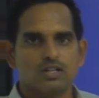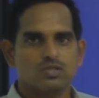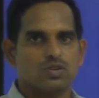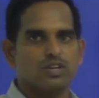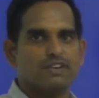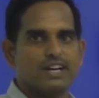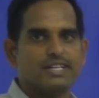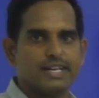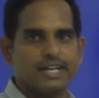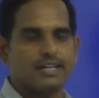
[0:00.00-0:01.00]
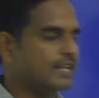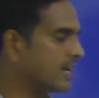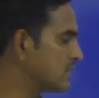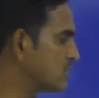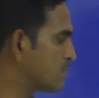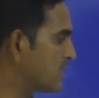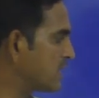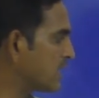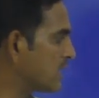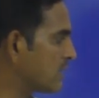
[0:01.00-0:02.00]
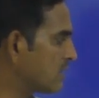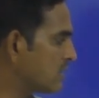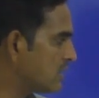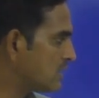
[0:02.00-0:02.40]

So if I take this particular